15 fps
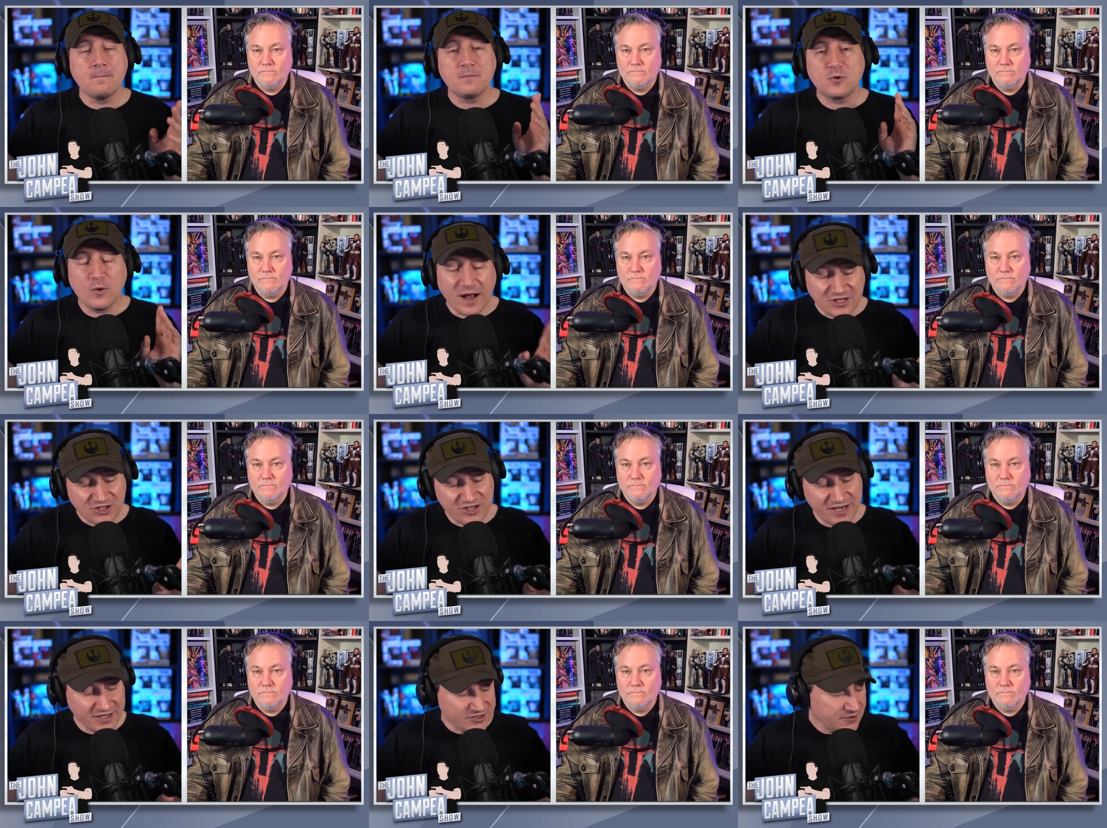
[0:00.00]

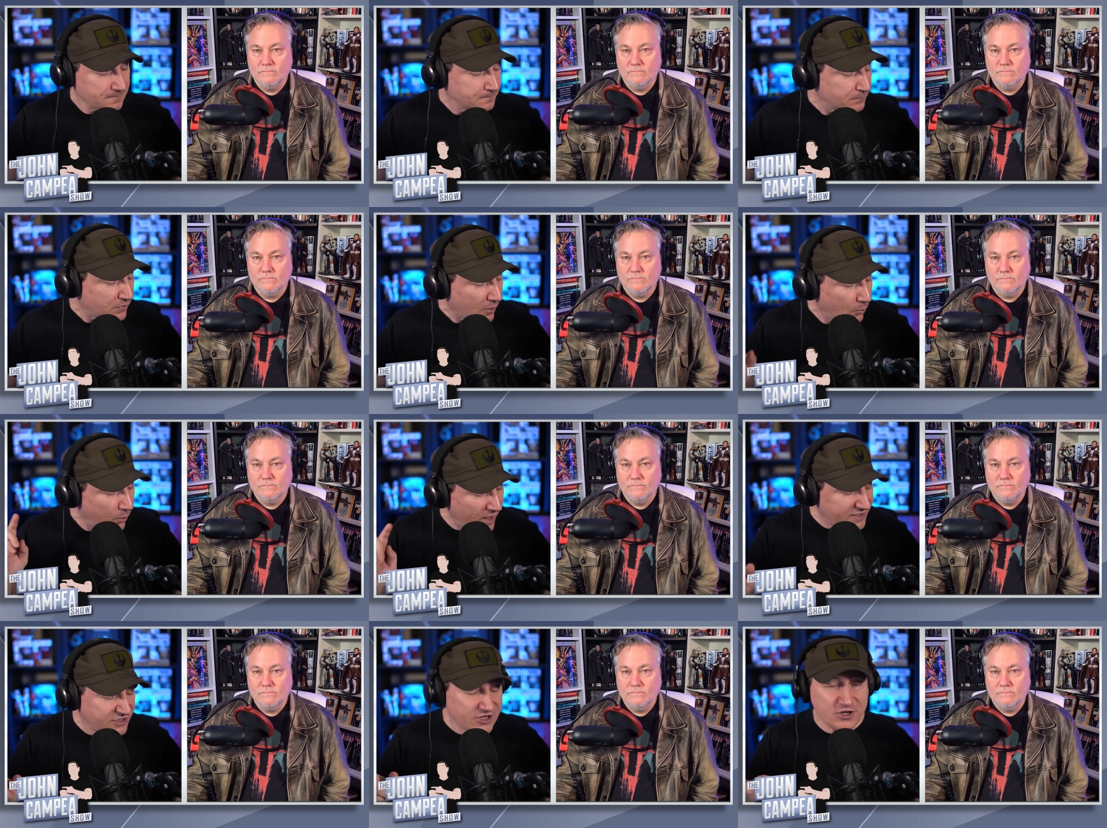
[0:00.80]
Speaker 1: question is
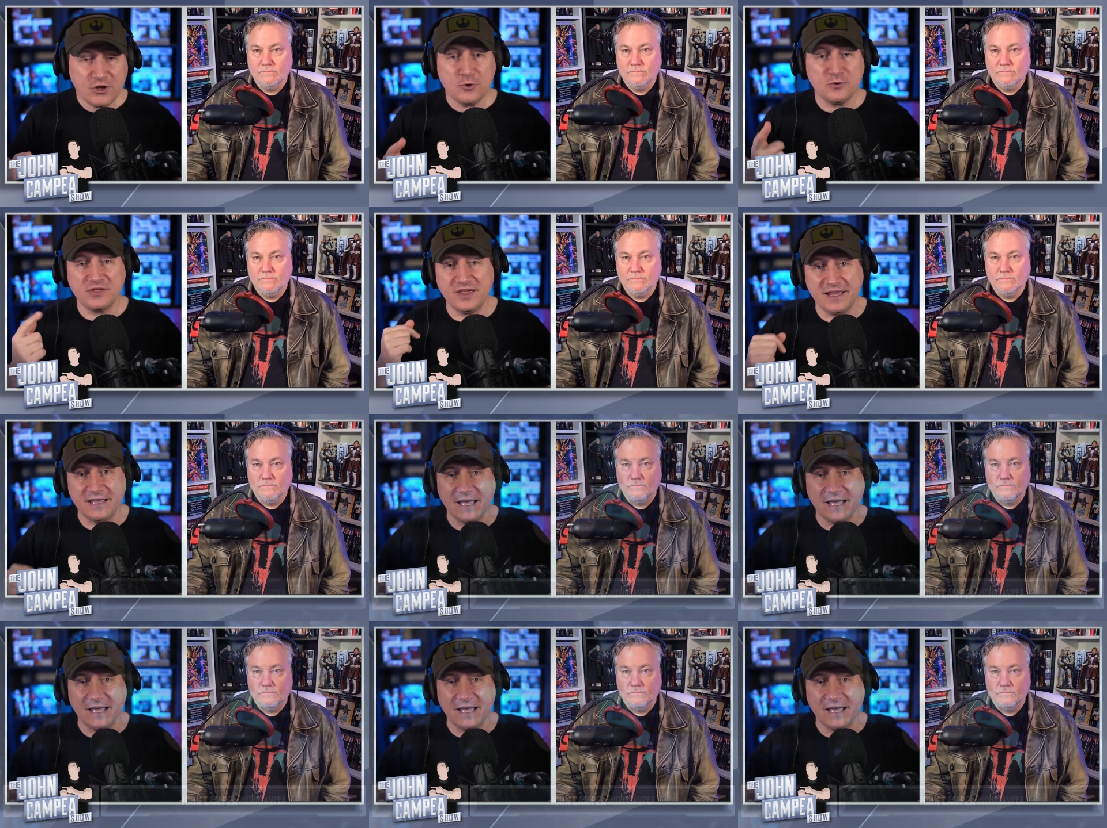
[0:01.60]
what do you think